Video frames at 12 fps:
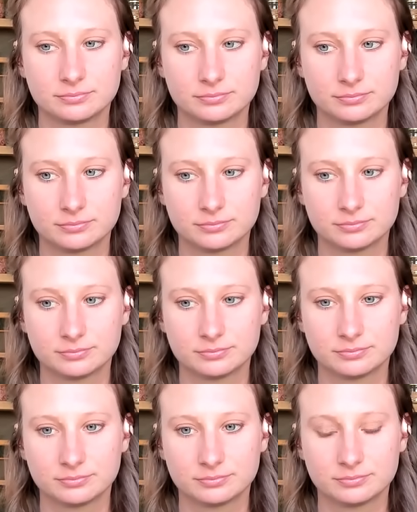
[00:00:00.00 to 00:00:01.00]

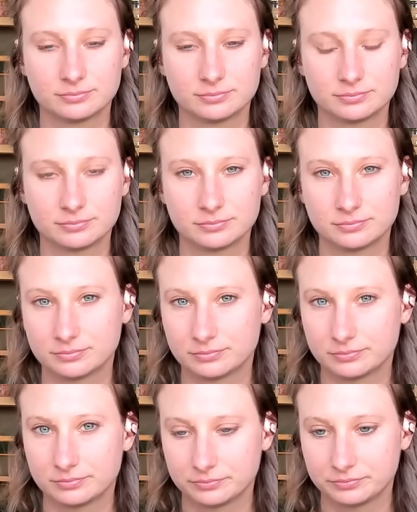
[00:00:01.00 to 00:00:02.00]

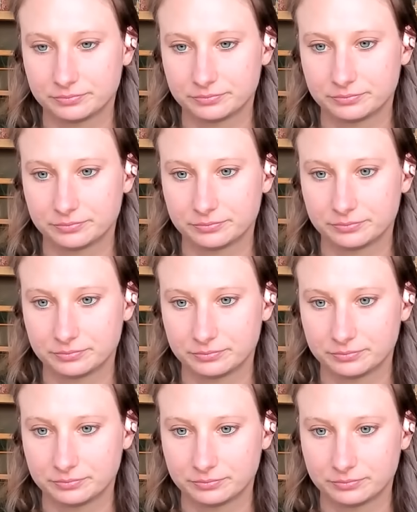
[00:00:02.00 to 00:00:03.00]

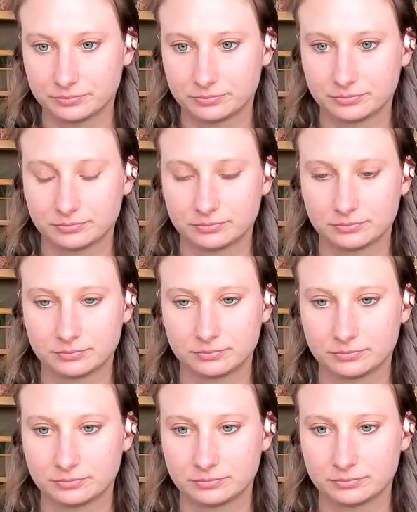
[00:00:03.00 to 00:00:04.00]

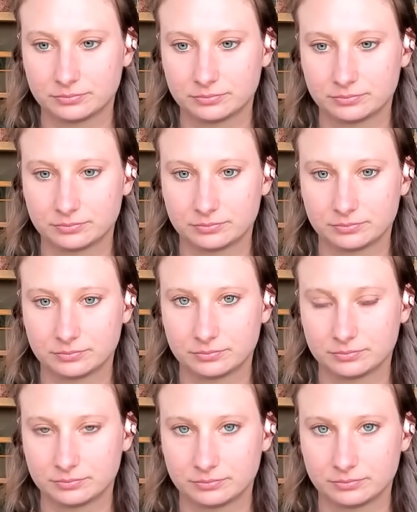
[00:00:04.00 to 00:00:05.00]

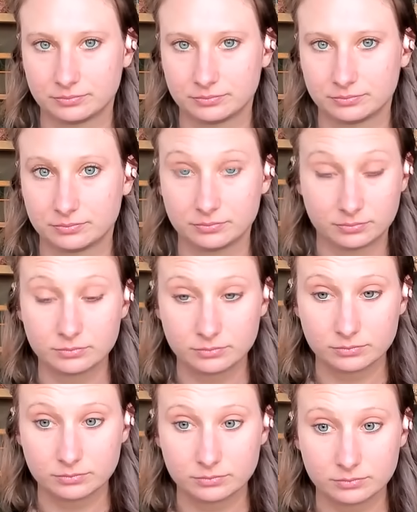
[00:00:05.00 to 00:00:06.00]

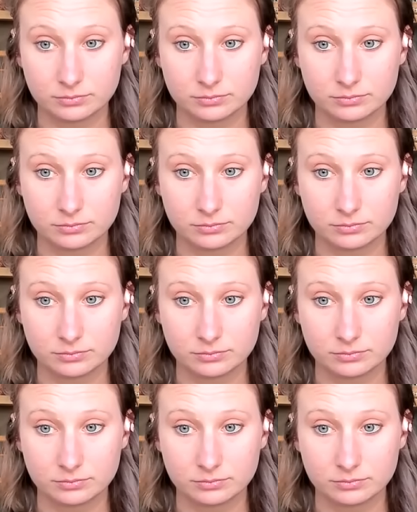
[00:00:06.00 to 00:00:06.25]
The person shown says nothing.